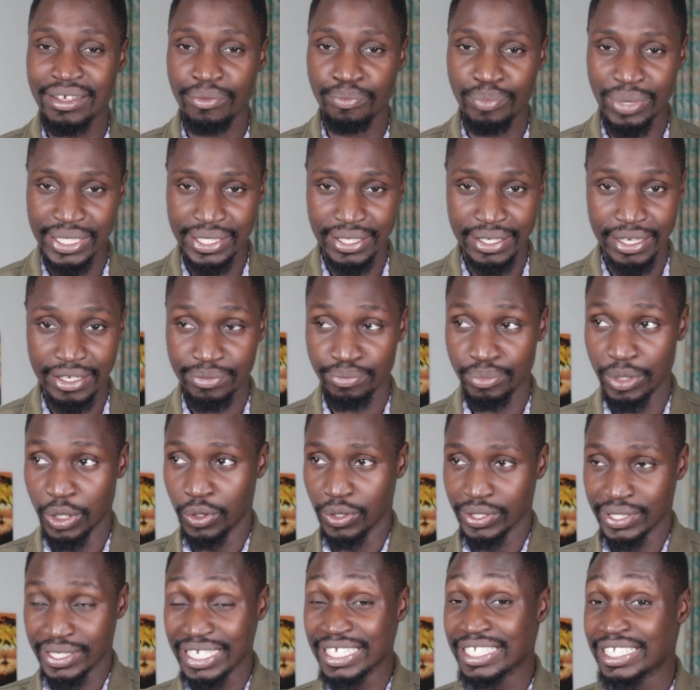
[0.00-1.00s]
the business,
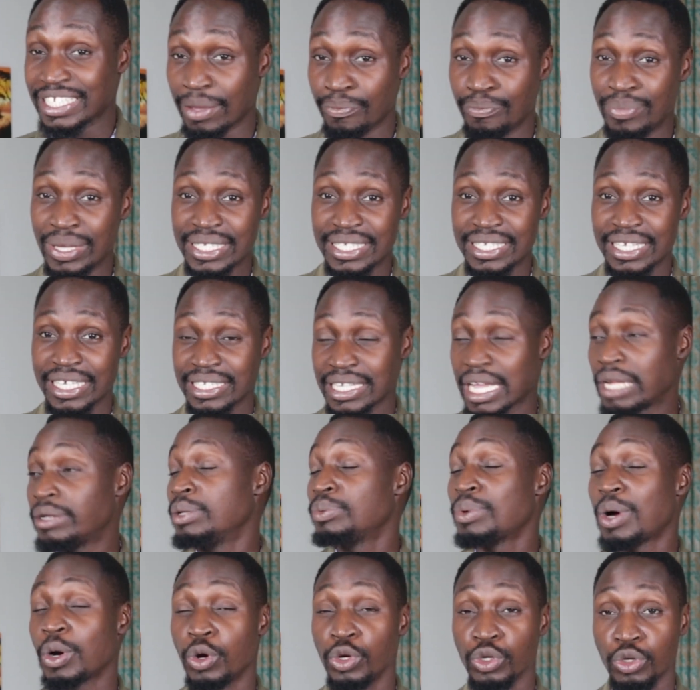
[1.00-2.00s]
because it's a business and
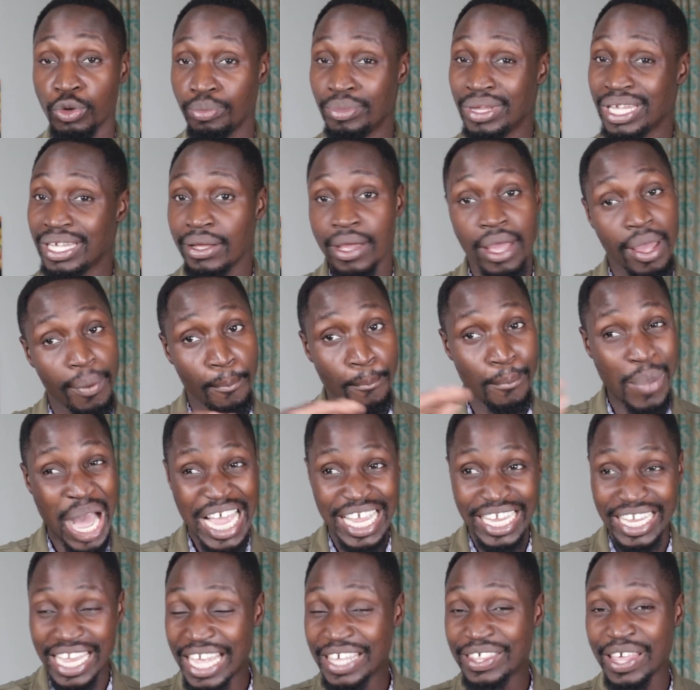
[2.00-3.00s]
people are going to be
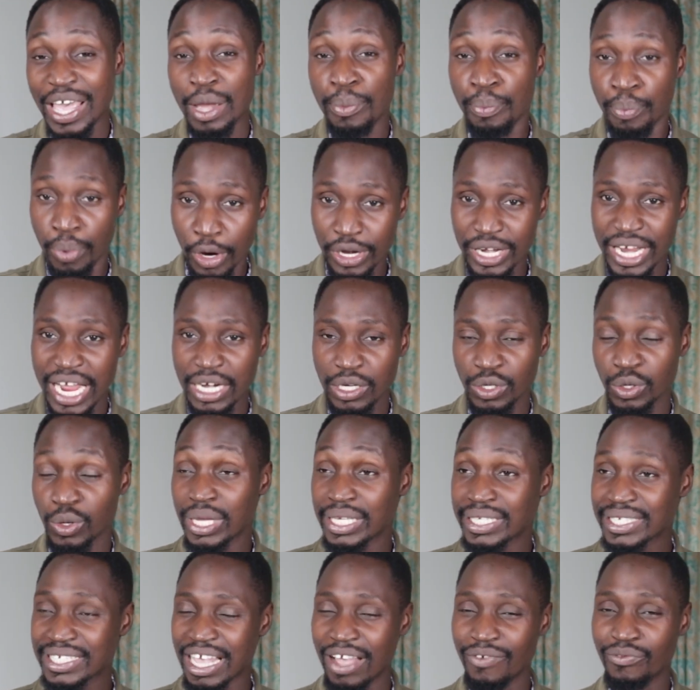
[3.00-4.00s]
buying either a product
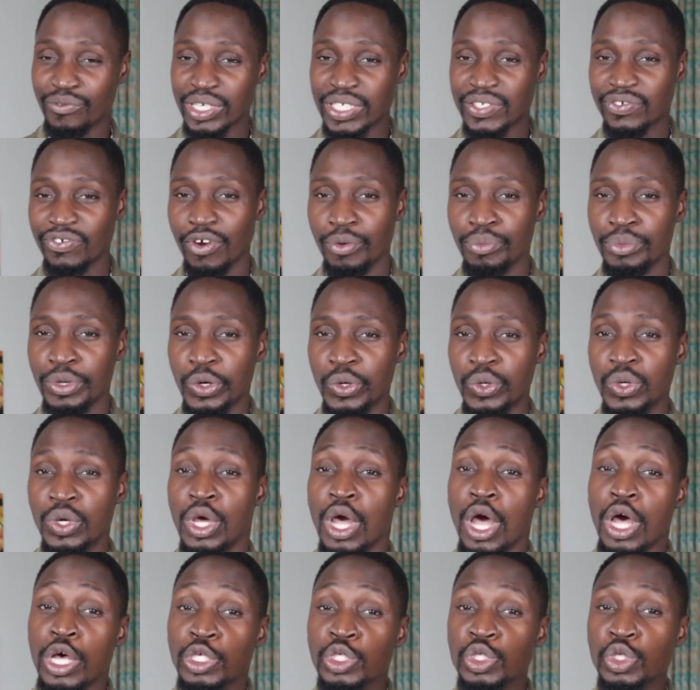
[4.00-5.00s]
or a service from you.
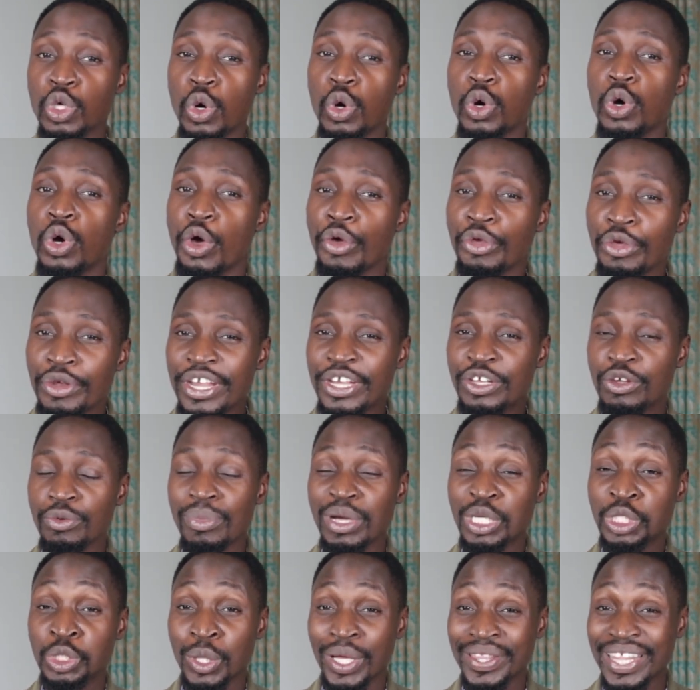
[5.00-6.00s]
So you need to
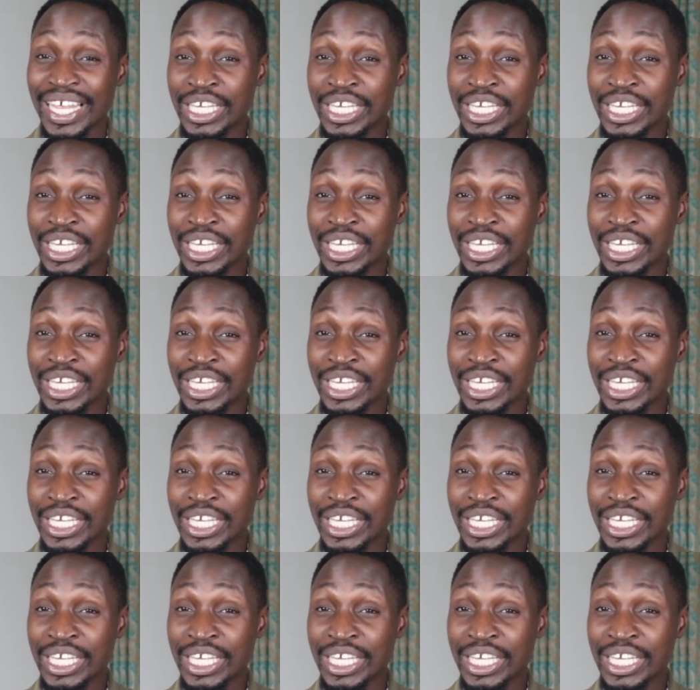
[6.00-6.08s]
make sure